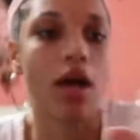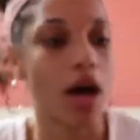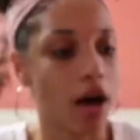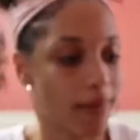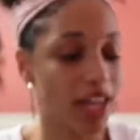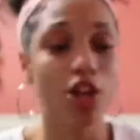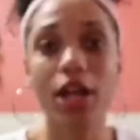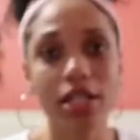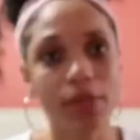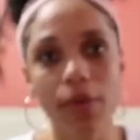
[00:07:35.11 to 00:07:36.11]
And you're
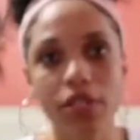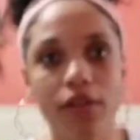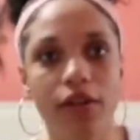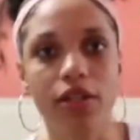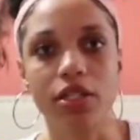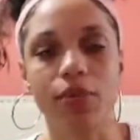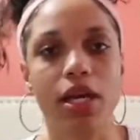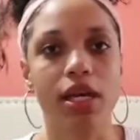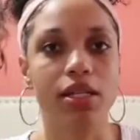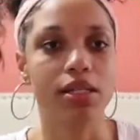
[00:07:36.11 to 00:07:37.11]
not supposed to feel this
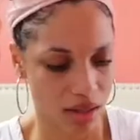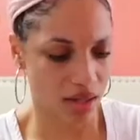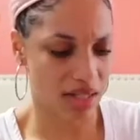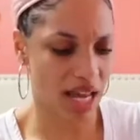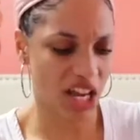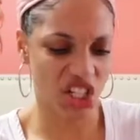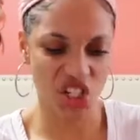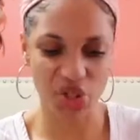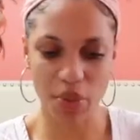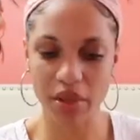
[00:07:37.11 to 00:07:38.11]
because the texture
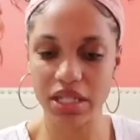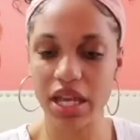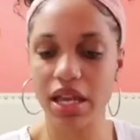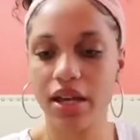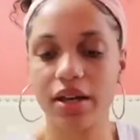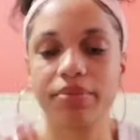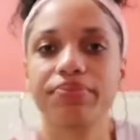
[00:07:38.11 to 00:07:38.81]
is almost like I